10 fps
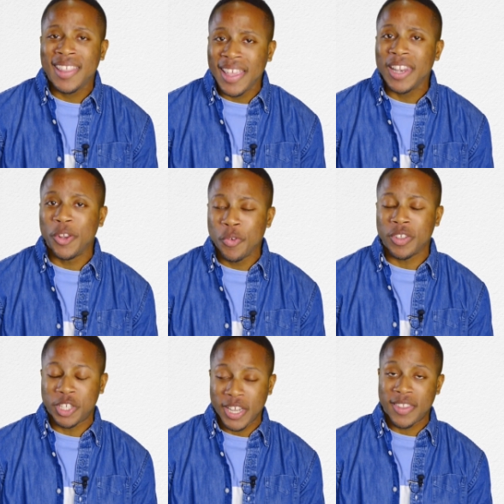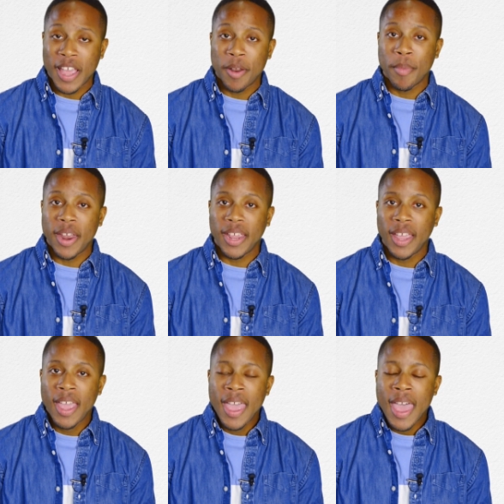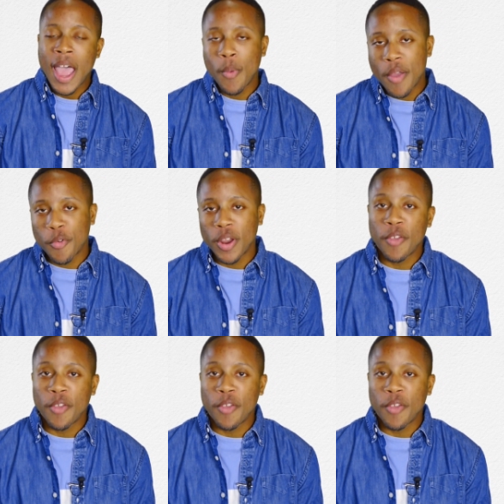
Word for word: did lose a shit ton of money. However,